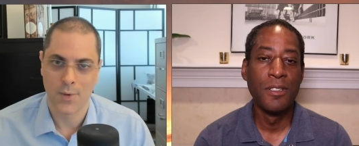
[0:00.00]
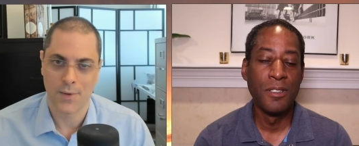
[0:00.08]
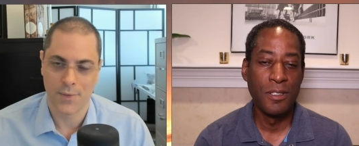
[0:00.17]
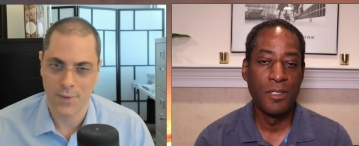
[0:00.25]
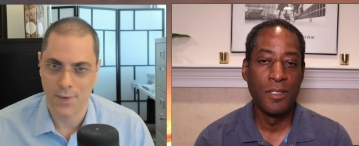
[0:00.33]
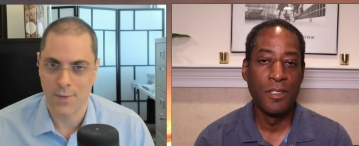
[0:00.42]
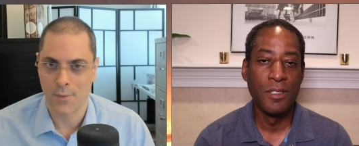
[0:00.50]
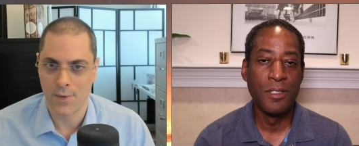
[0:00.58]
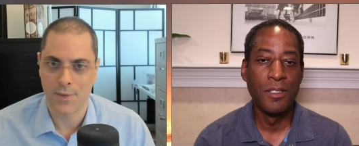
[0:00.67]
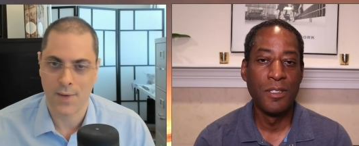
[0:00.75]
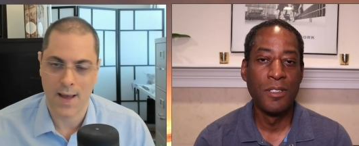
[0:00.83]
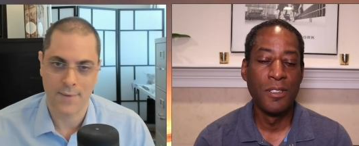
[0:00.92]
Speaker 1: with the
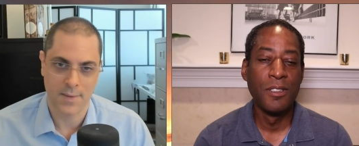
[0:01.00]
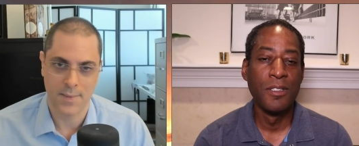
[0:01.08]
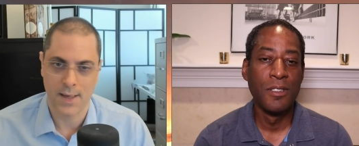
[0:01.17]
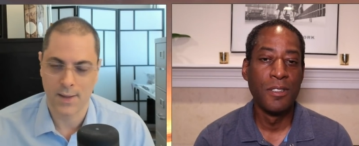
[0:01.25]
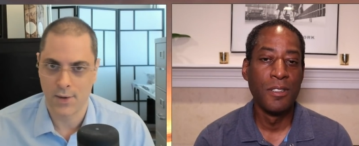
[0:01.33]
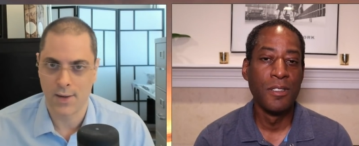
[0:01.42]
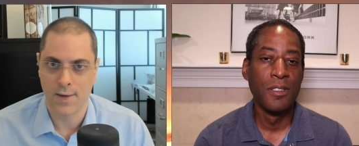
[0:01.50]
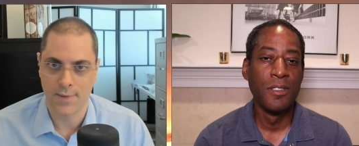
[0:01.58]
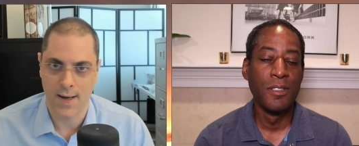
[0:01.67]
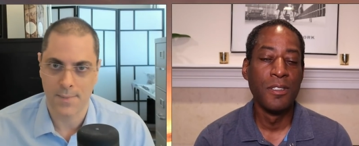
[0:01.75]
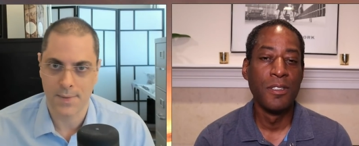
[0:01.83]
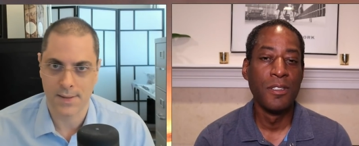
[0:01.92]
with having to make good on the
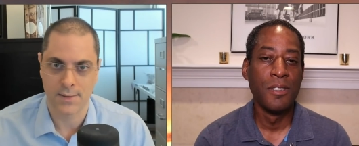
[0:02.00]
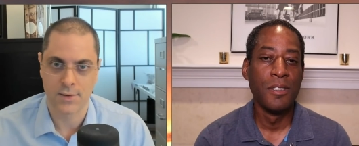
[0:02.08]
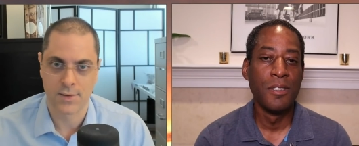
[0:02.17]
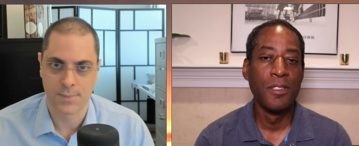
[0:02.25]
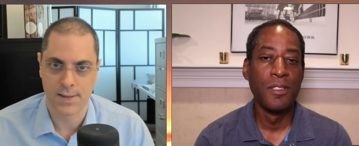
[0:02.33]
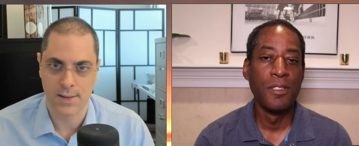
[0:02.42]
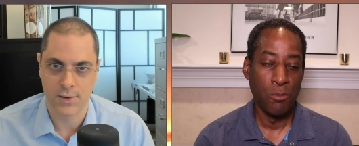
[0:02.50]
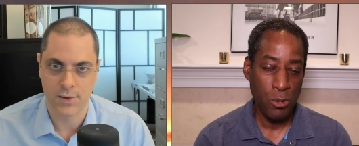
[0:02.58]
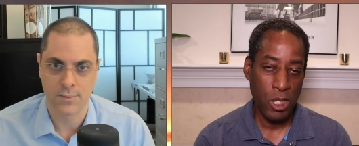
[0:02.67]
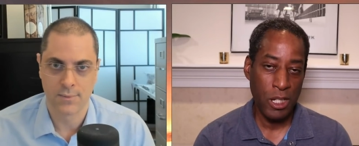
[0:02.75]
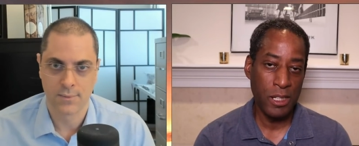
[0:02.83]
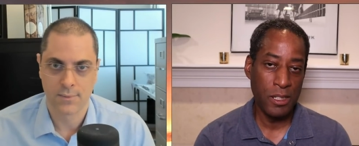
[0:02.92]
opposite position.
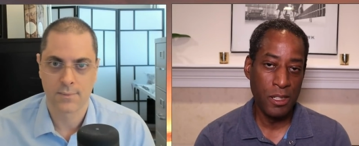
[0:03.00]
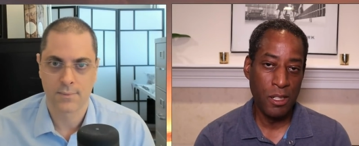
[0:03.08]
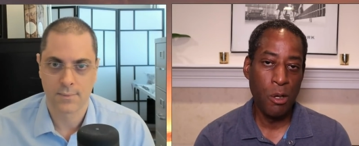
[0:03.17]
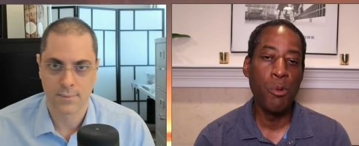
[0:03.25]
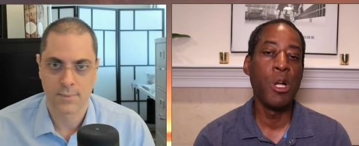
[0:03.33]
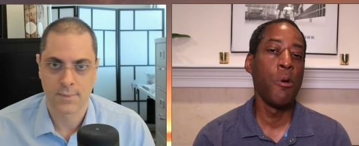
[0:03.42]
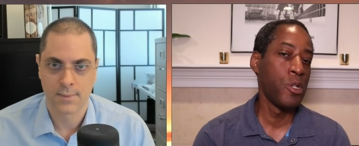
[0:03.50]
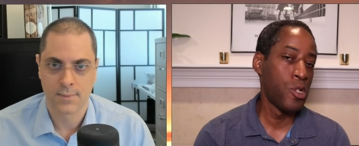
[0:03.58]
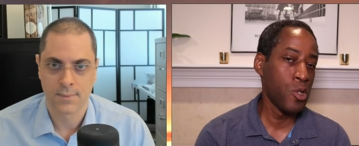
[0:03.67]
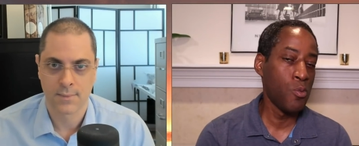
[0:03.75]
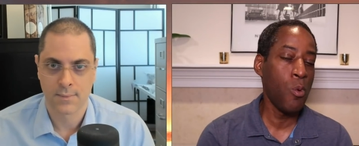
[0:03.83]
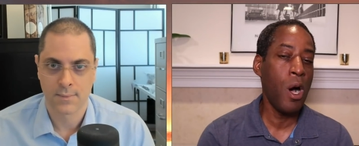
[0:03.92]
Right
Speaker 2: which is
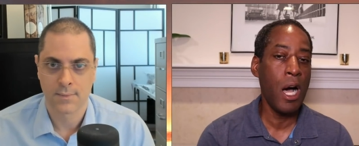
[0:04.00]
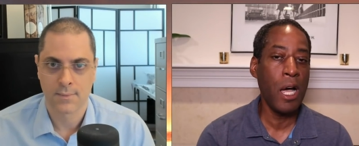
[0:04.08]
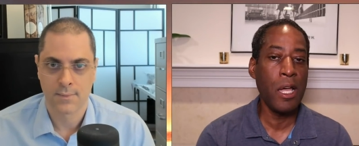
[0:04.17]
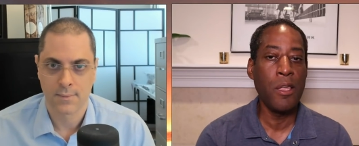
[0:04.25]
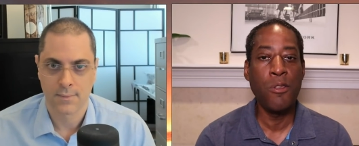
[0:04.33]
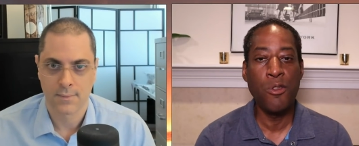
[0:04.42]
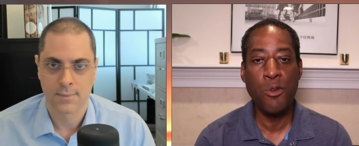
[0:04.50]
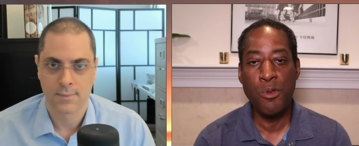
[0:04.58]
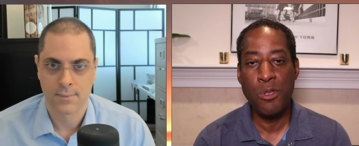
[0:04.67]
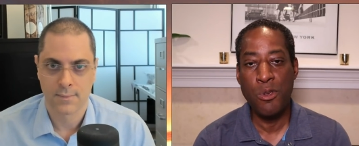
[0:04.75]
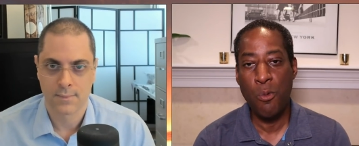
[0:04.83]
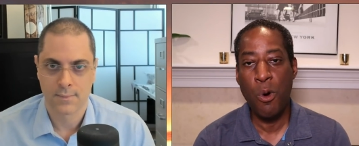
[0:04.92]
why you
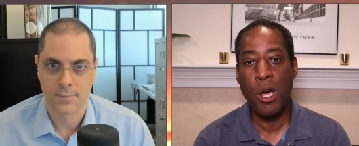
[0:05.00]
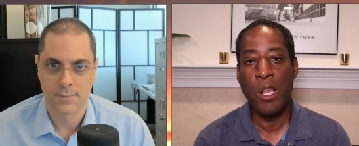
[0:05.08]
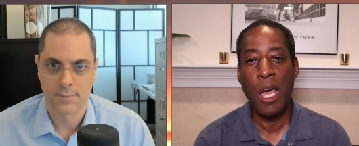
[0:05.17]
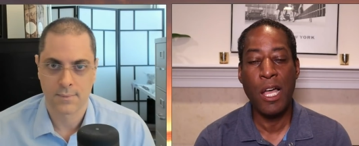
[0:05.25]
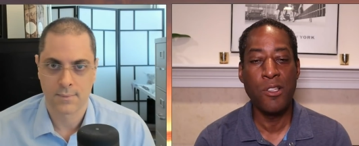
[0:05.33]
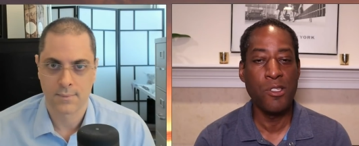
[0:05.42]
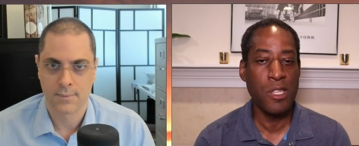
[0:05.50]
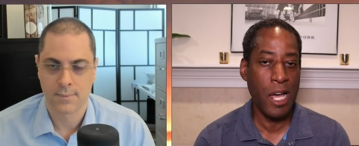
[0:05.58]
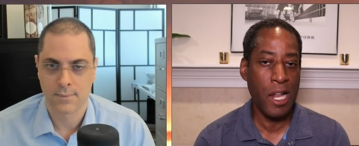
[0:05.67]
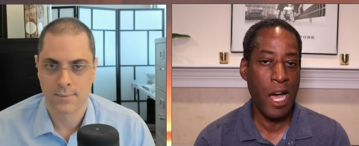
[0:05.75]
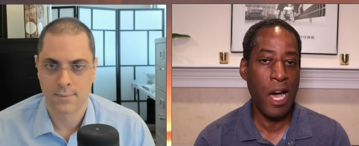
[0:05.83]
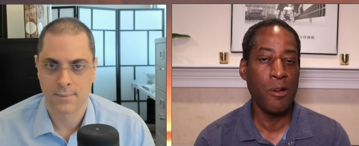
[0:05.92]
you want to hedge that
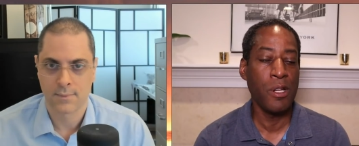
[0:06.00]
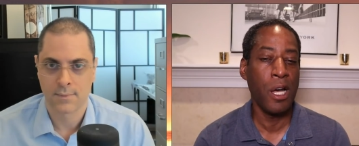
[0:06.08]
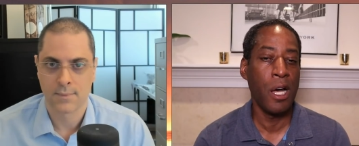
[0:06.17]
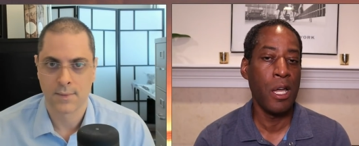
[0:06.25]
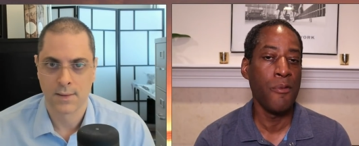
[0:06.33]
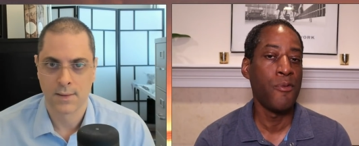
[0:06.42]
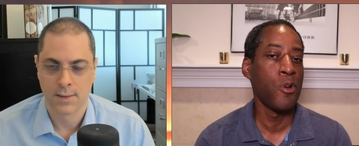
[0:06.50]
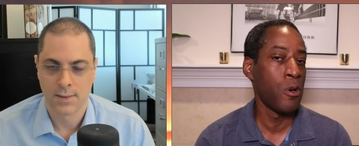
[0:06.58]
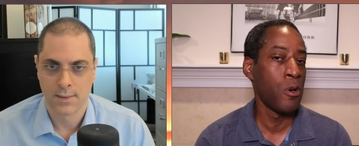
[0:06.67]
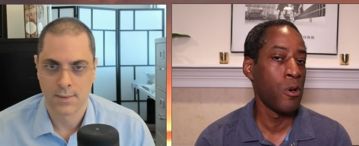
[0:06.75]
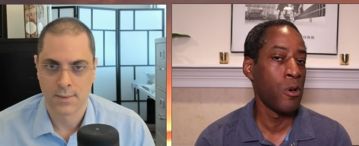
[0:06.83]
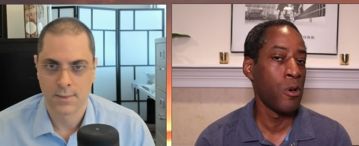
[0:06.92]
out uh, if you're
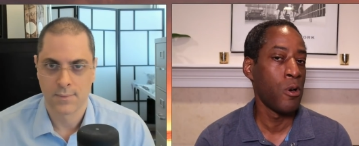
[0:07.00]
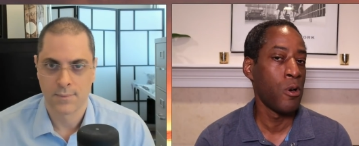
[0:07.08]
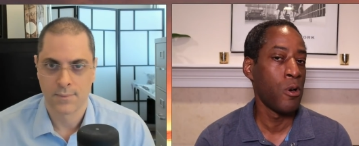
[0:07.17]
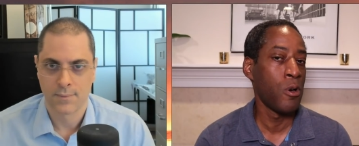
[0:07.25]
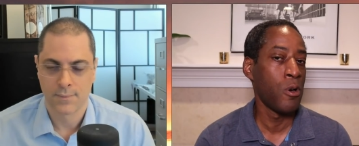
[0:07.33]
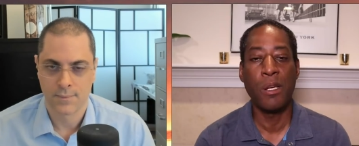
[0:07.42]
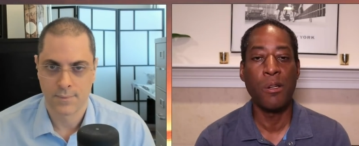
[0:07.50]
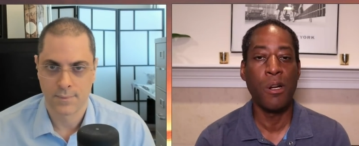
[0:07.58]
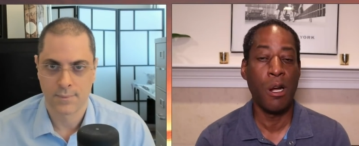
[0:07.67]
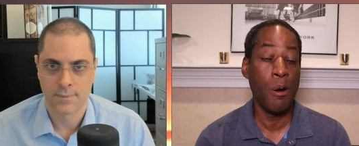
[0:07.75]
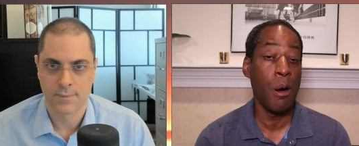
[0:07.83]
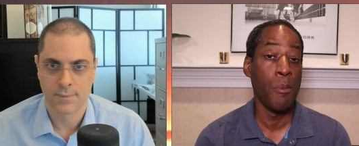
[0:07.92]
if you're a money maker
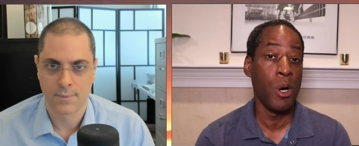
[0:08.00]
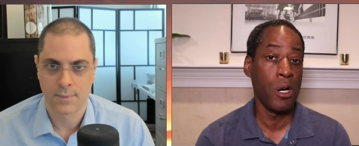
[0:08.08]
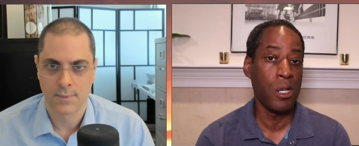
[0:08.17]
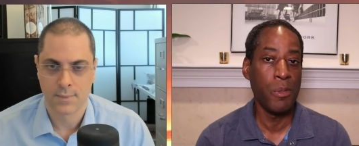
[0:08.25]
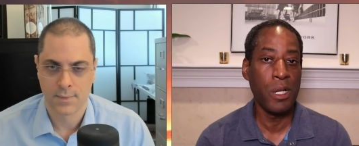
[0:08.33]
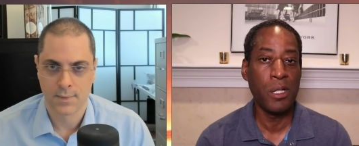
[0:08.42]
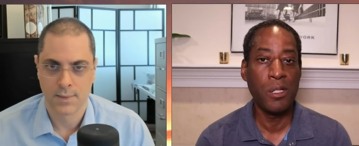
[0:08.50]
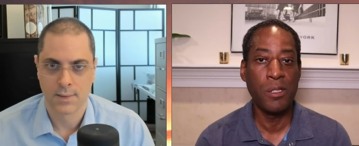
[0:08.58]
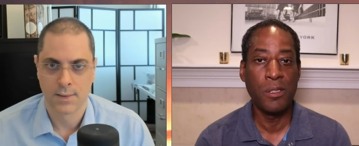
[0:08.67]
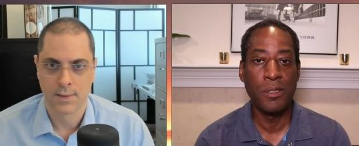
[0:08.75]
a market maker